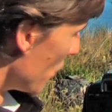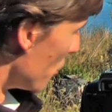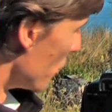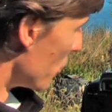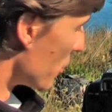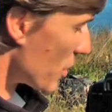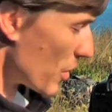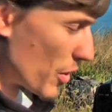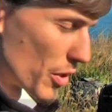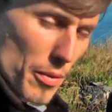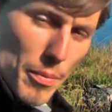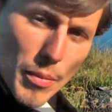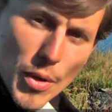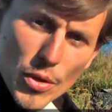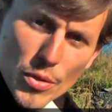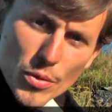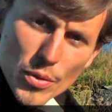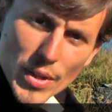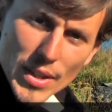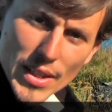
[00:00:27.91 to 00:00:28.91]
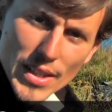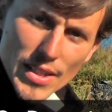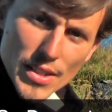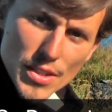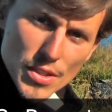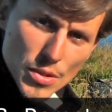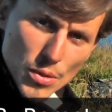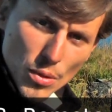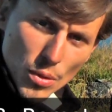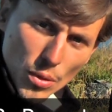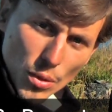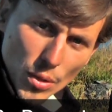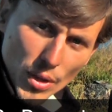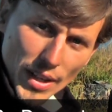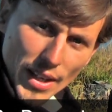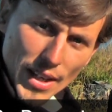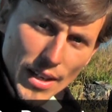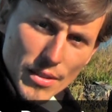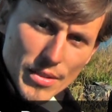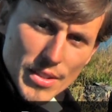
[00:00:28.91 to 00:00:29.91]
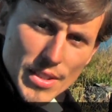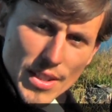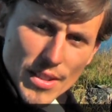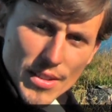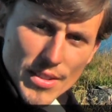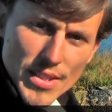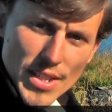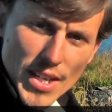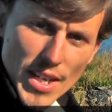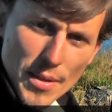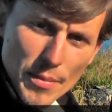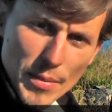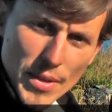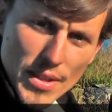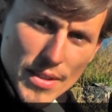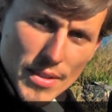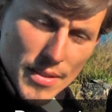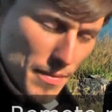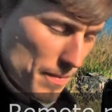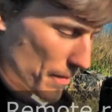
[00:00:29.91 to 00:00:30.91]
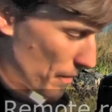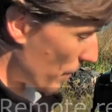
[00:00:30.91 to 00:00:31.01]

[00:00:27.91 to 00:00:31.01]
use a remote release or a countdown timer,